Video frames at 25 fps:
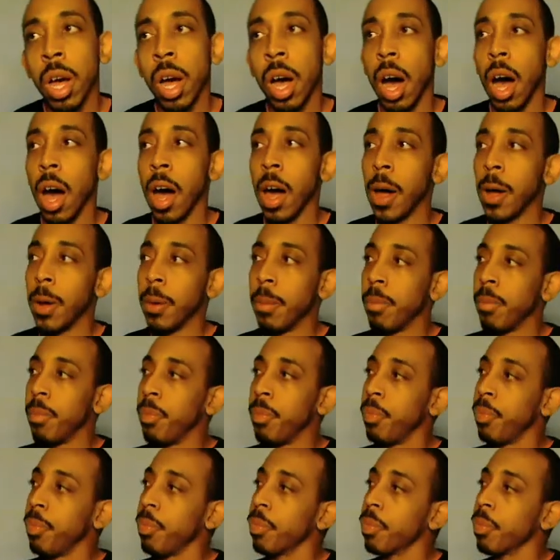I'll
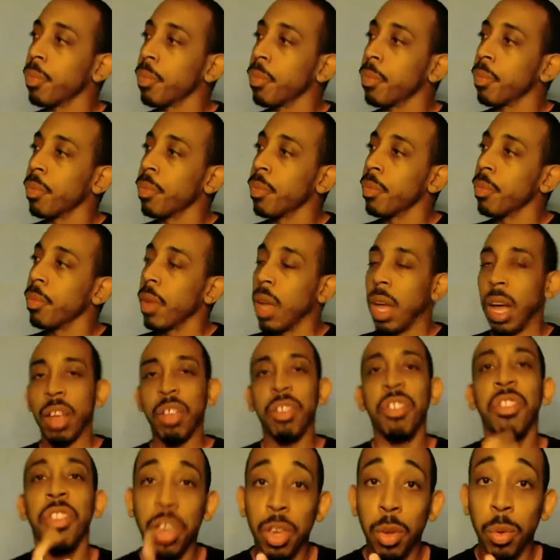
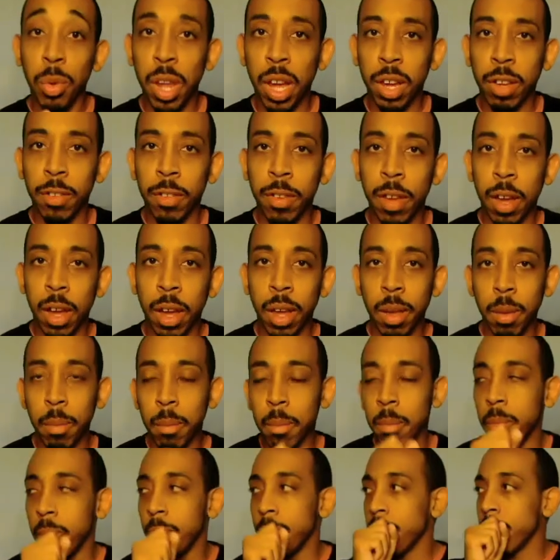see you next time.
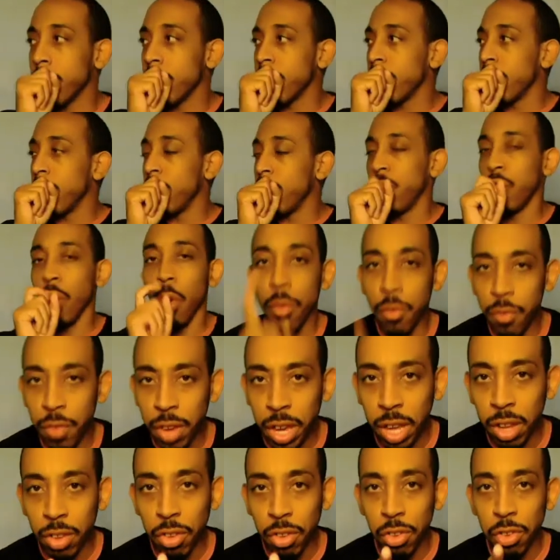Don't
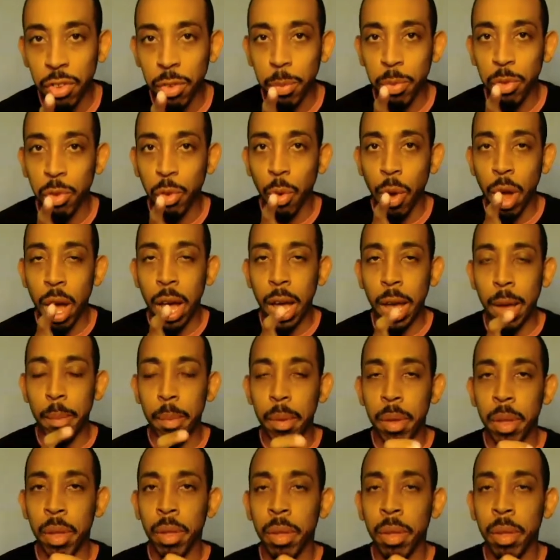forget to subscribe,